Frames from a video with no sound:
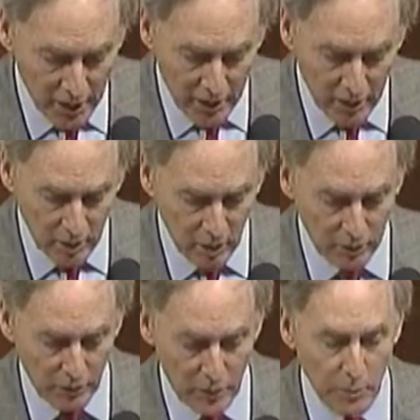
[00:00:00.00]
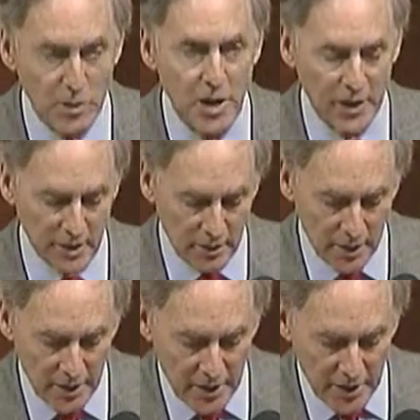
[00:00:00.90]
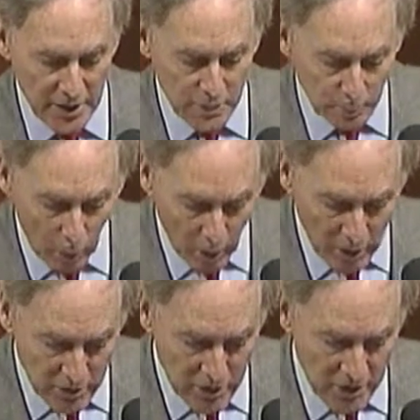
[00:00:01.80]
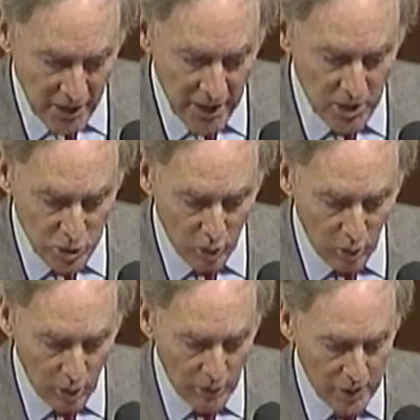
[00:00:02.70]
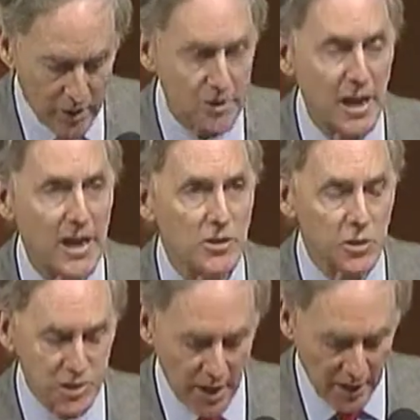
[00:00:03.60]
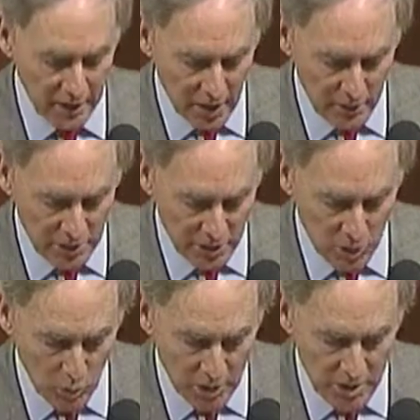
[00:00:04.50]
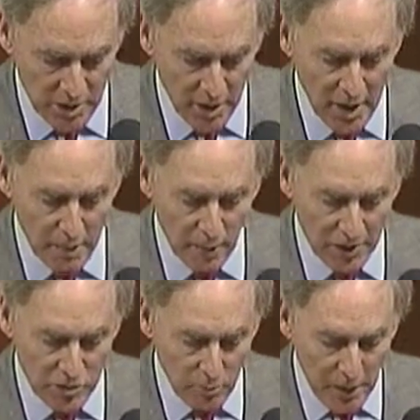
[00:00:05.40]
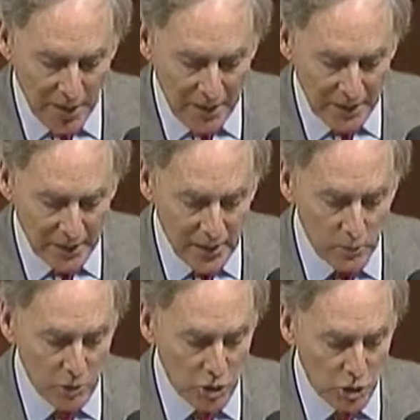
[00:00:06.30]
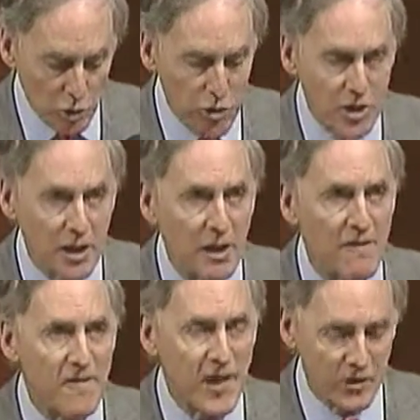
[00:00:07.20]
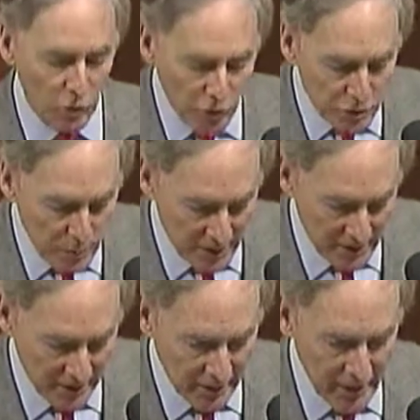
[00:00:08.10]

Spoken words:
in on November 2nd, is poised to take control of our disastrous economic situation by dramatically reducing federal spending